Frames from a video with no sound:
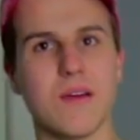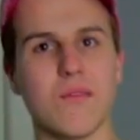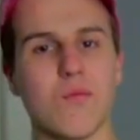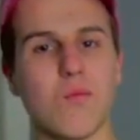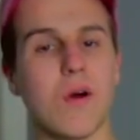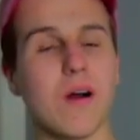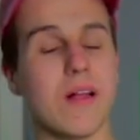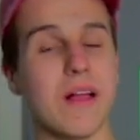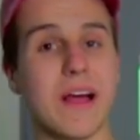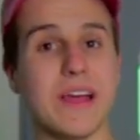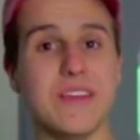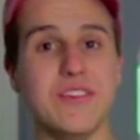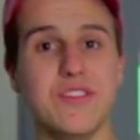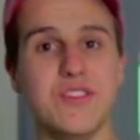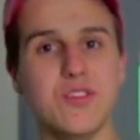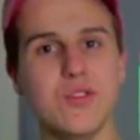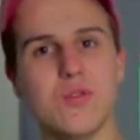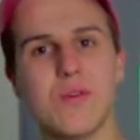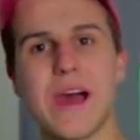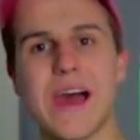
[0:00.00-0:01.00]
Well, I
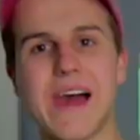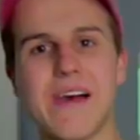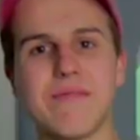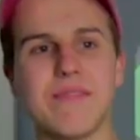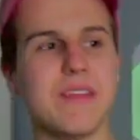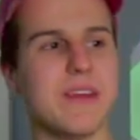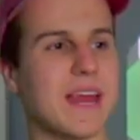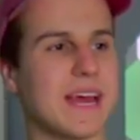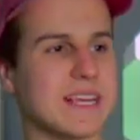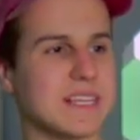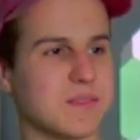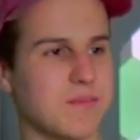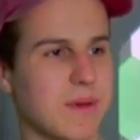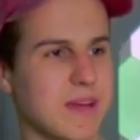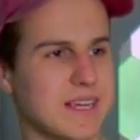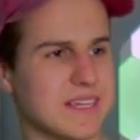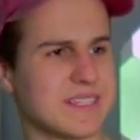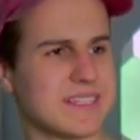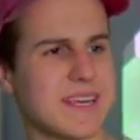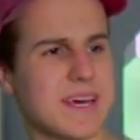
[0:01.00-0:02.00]
do have the nice
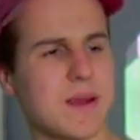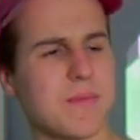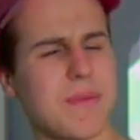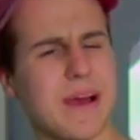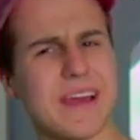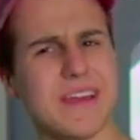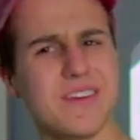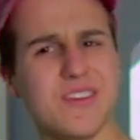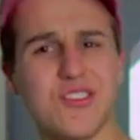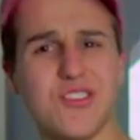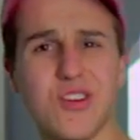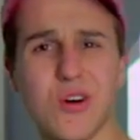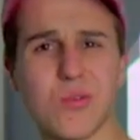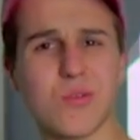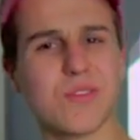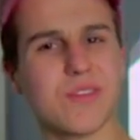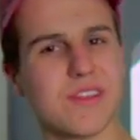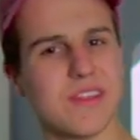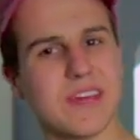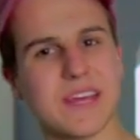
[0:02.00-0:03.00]
mic setup. I
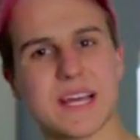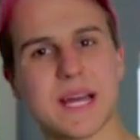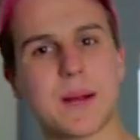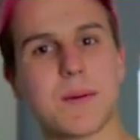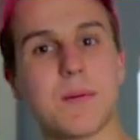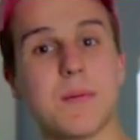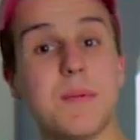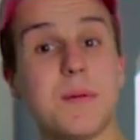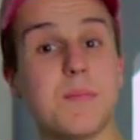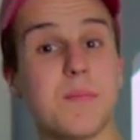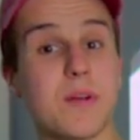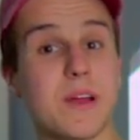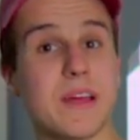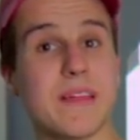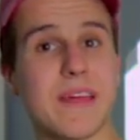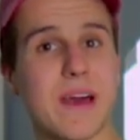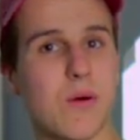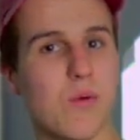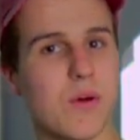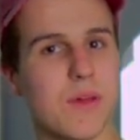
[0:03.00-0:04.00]
don't think I'm going to be
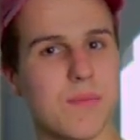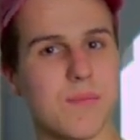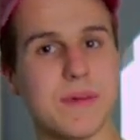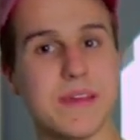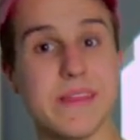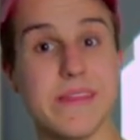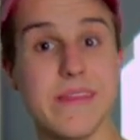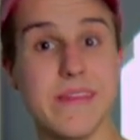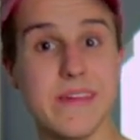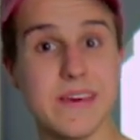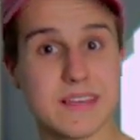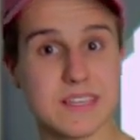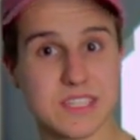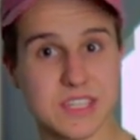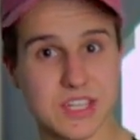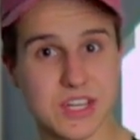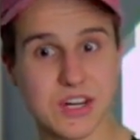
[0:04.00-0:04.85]
bringing that with me this